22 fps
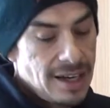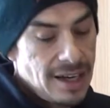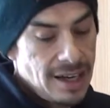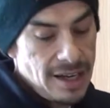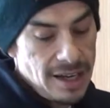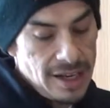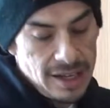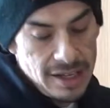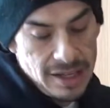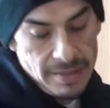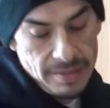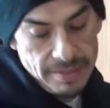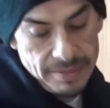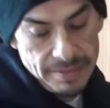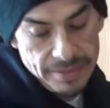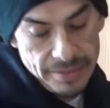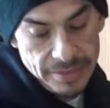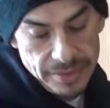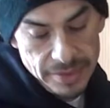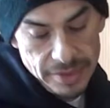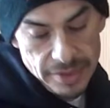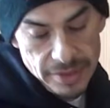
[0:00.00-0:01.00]

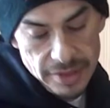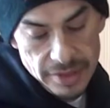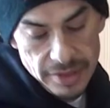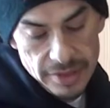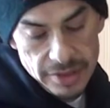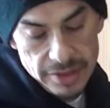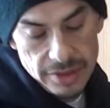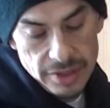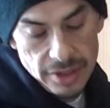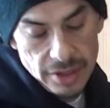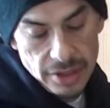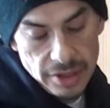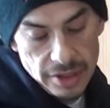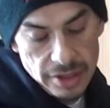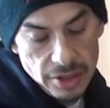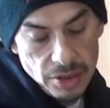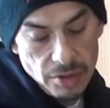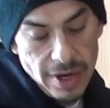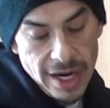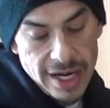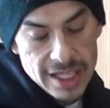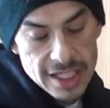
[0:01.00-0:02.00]
The
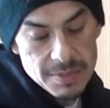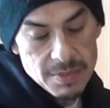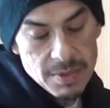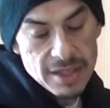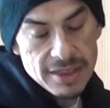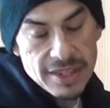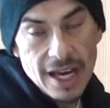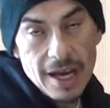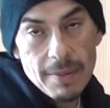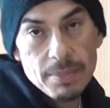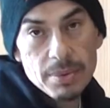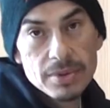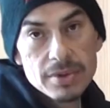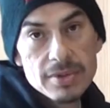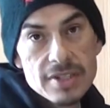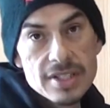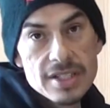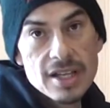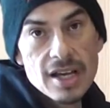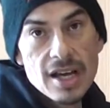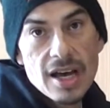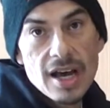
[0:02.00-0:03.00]
Granny Smith
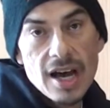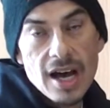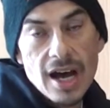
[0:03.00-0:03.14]
apples,